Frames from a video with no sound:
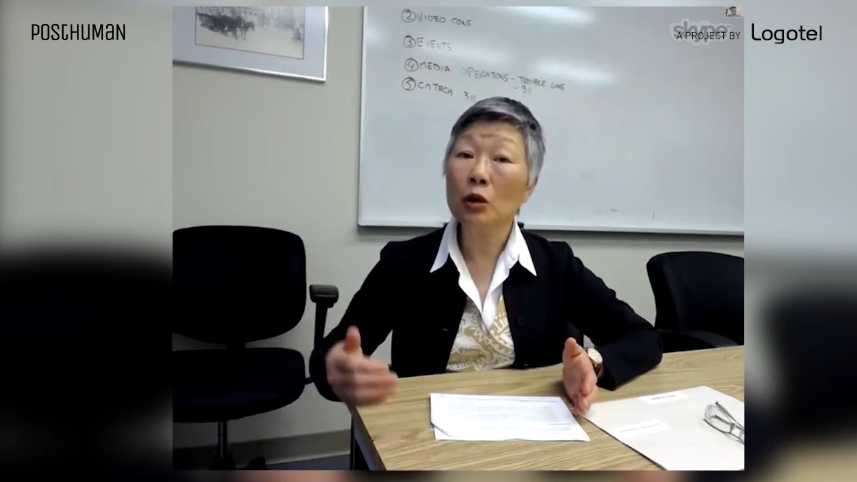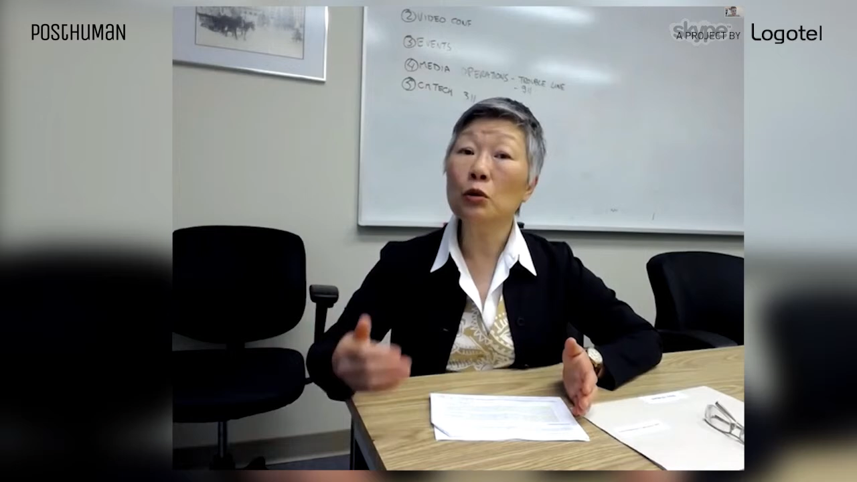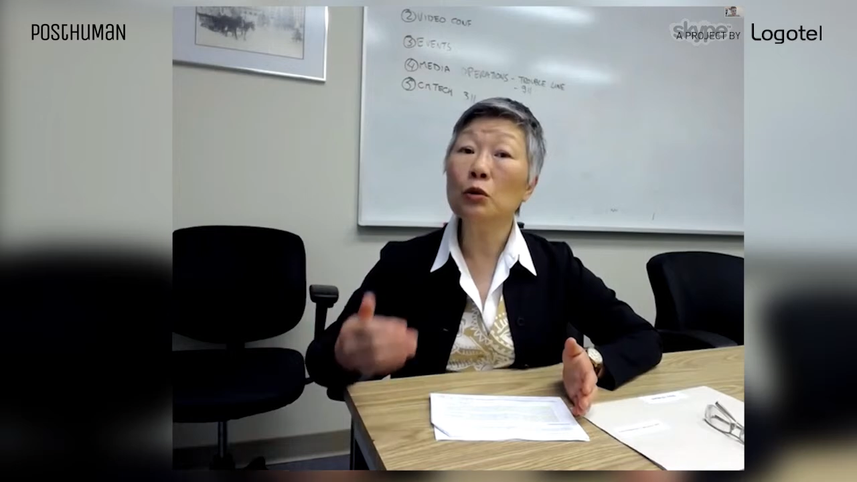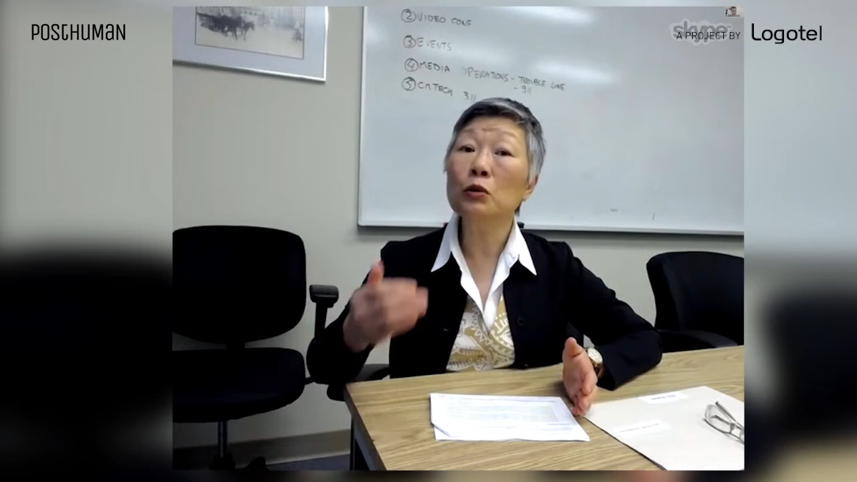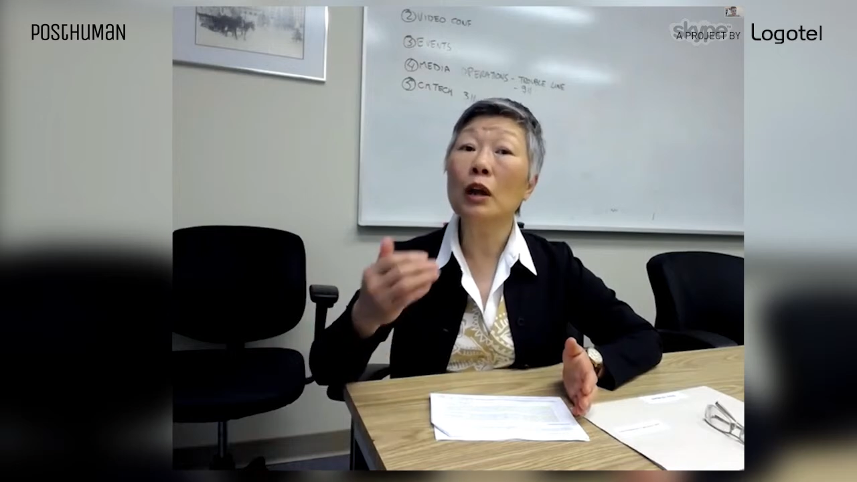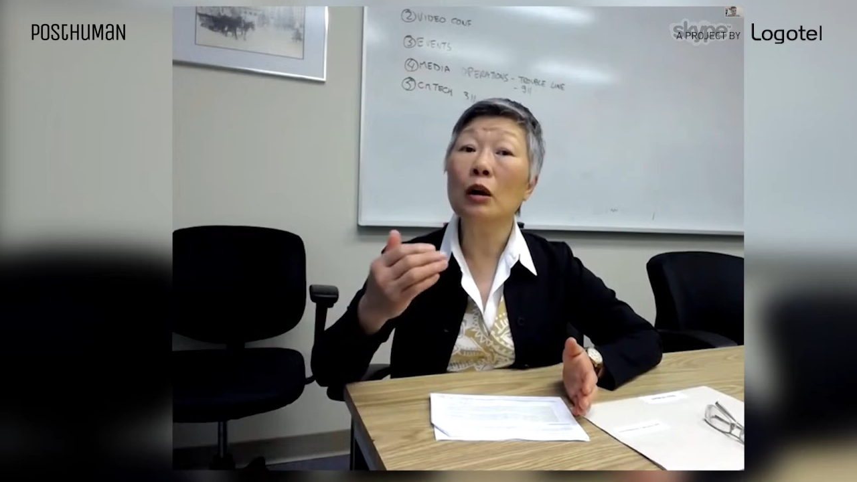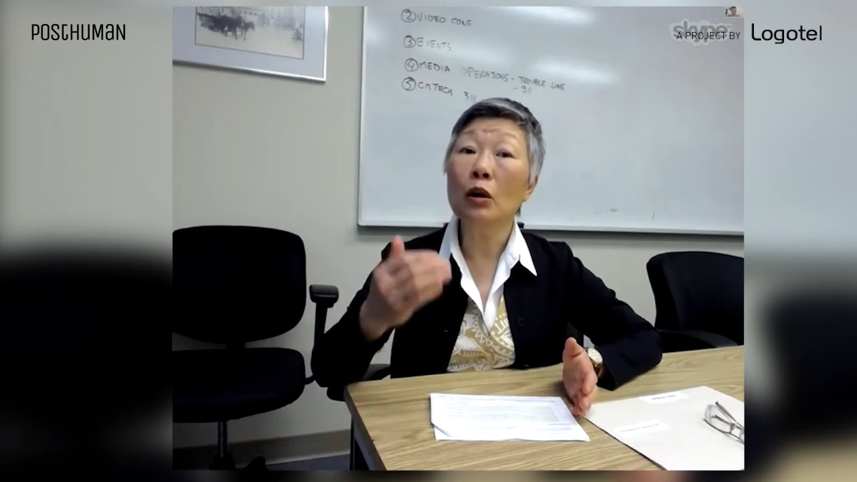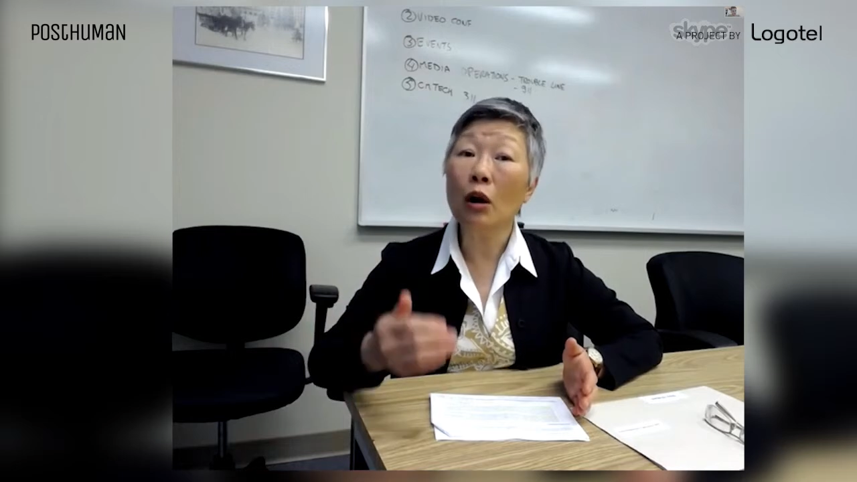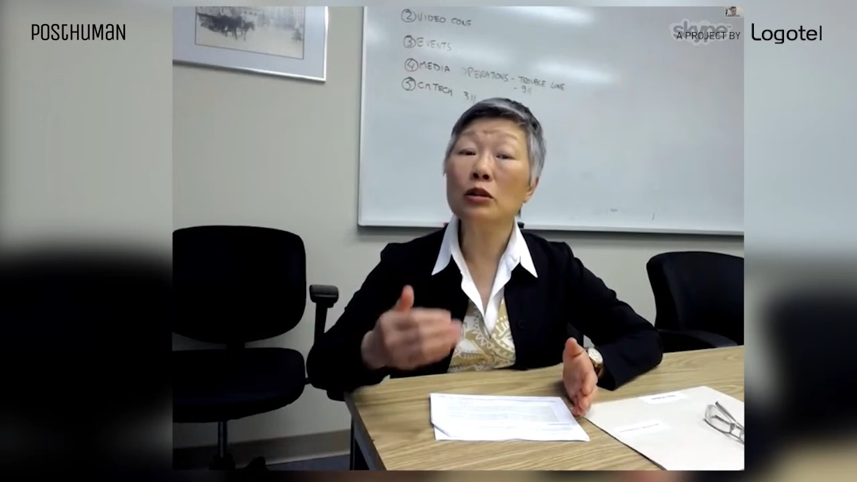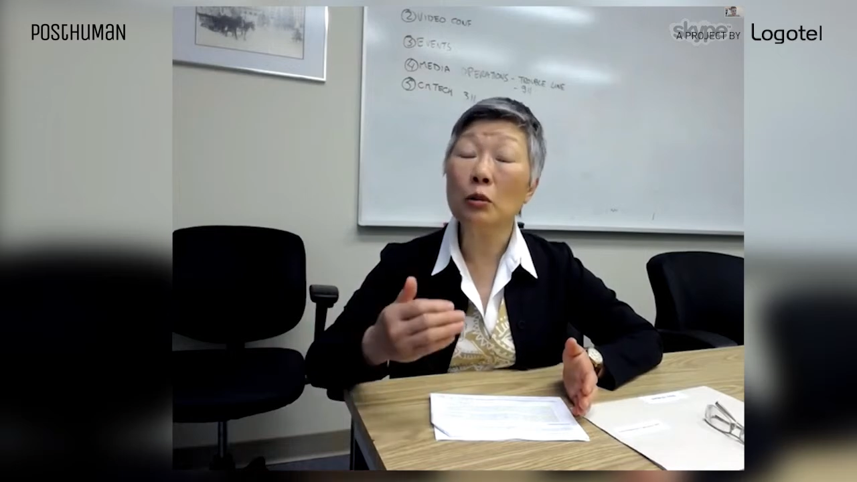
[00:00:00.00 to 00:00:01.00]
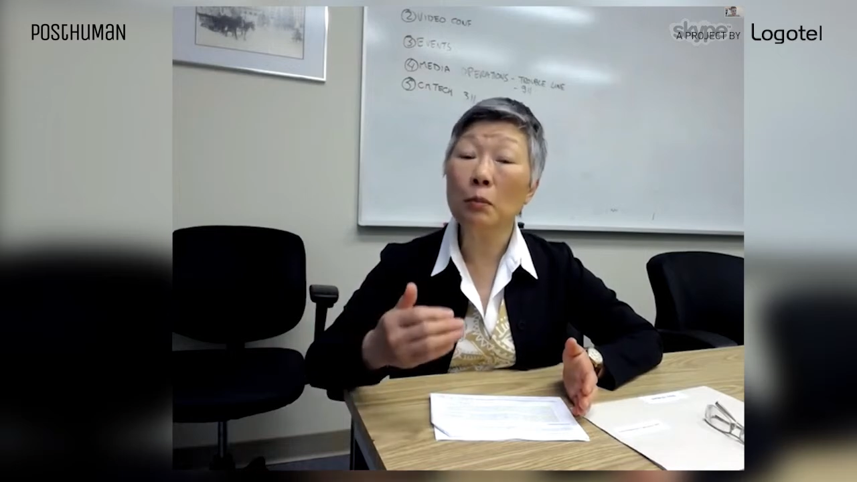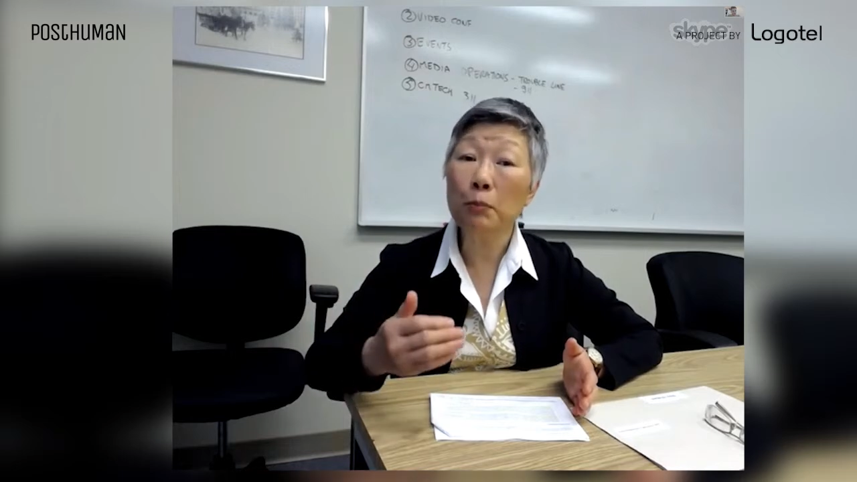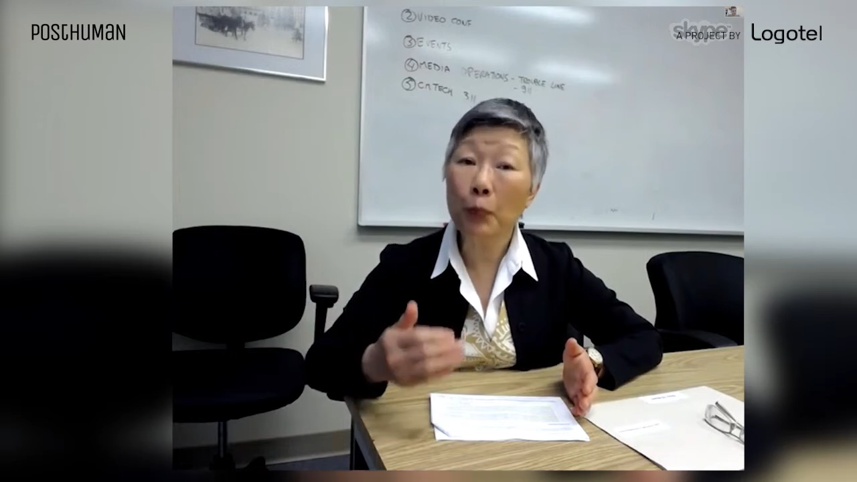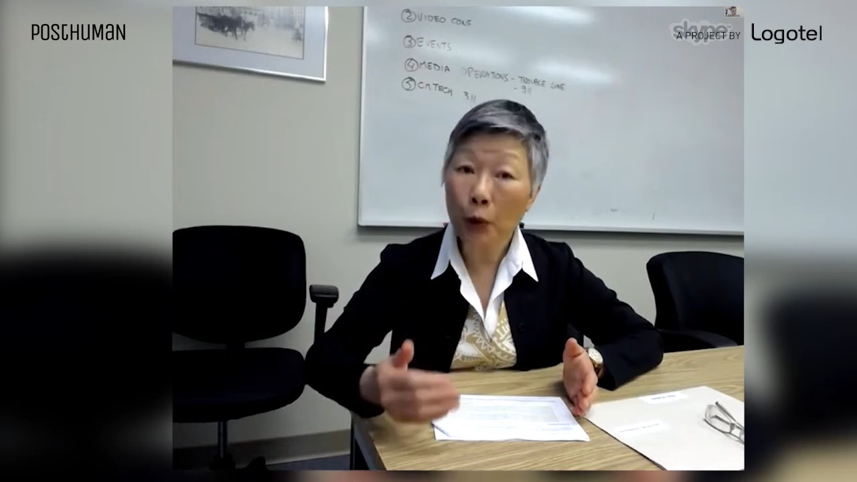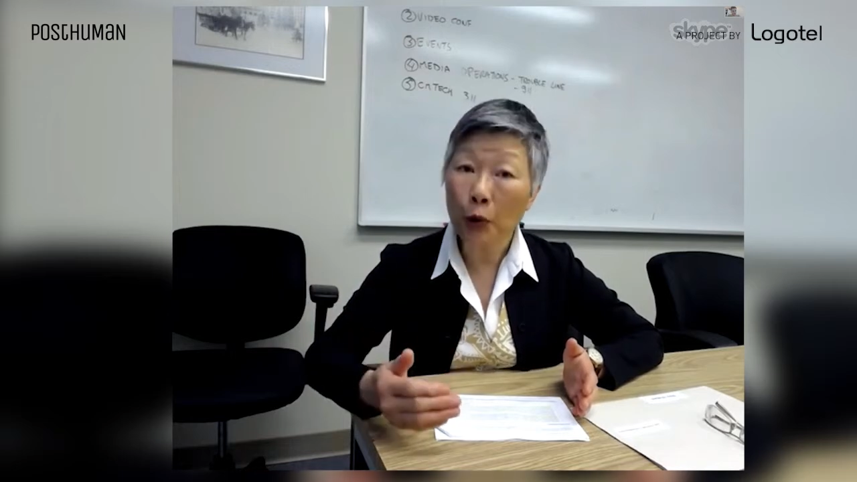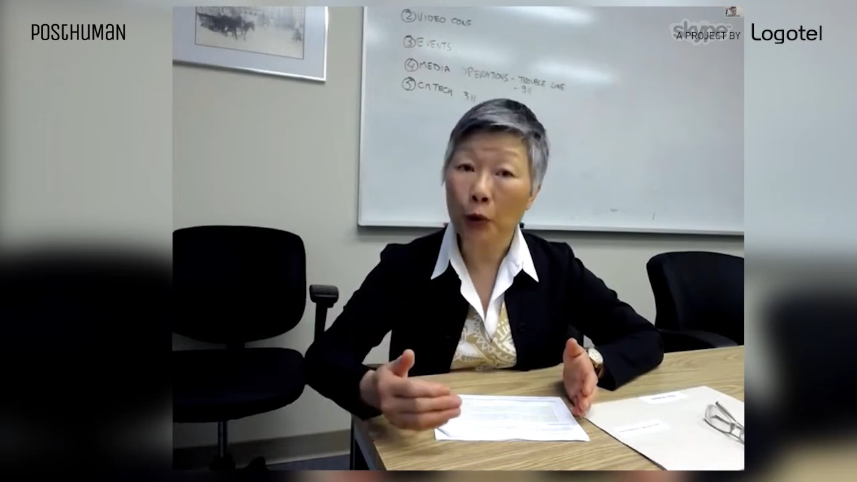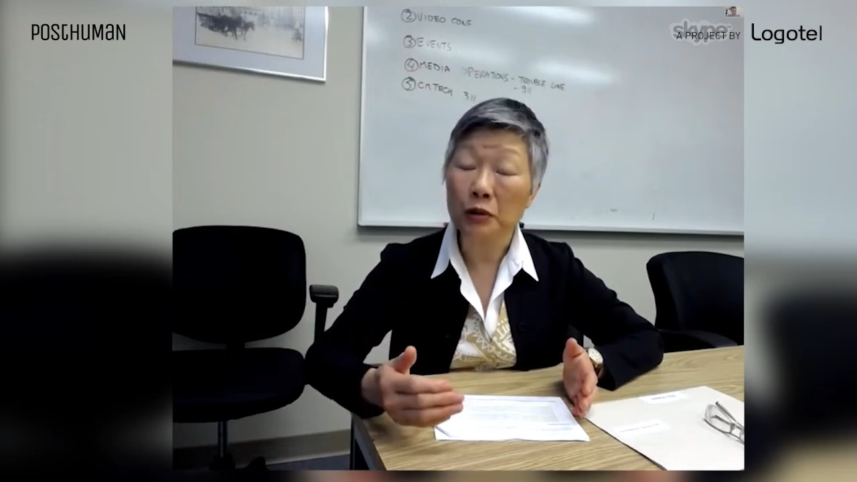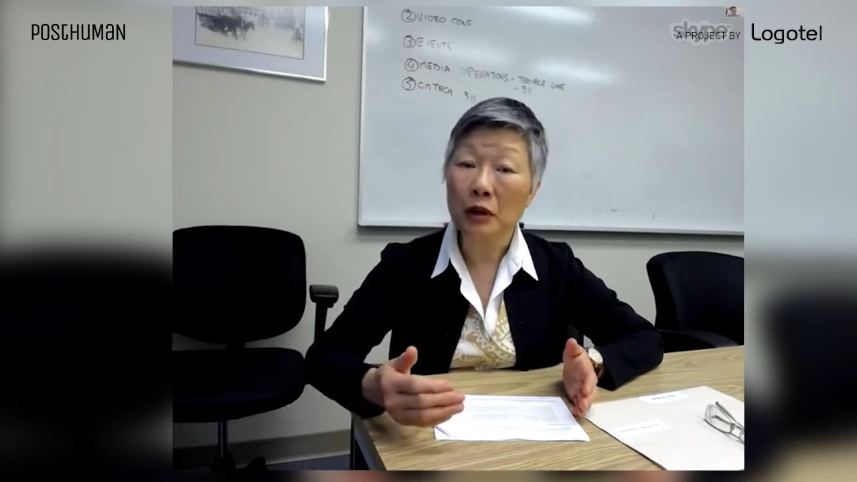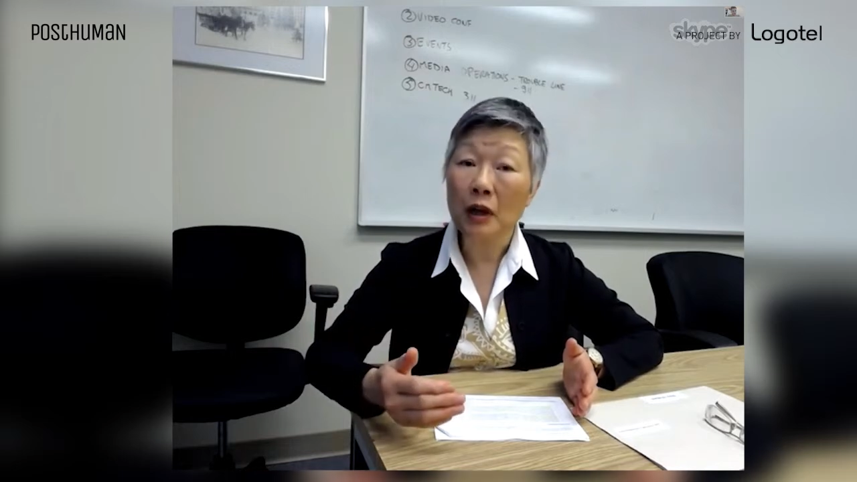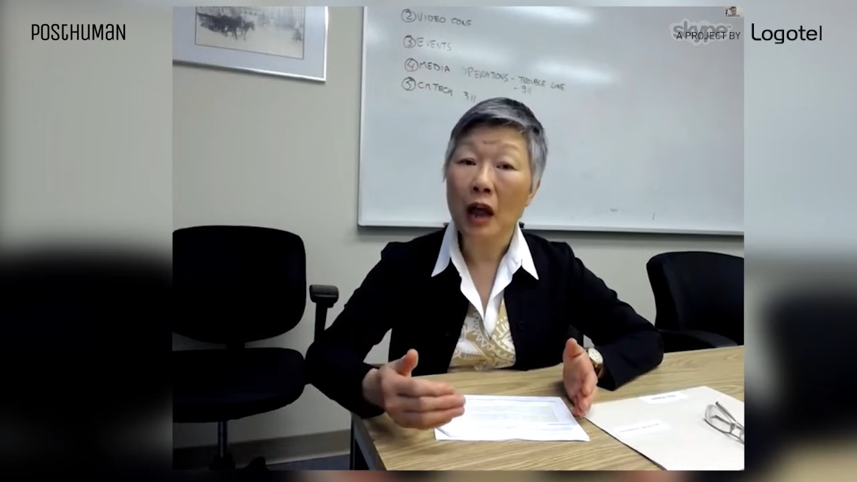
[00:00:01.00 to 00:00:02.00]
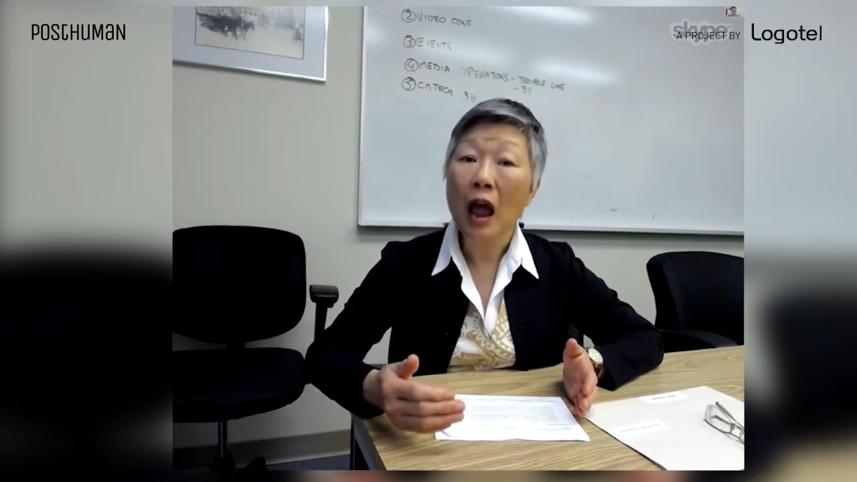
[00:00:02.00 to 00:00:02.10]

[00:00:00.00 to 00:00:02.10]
including lots of birds,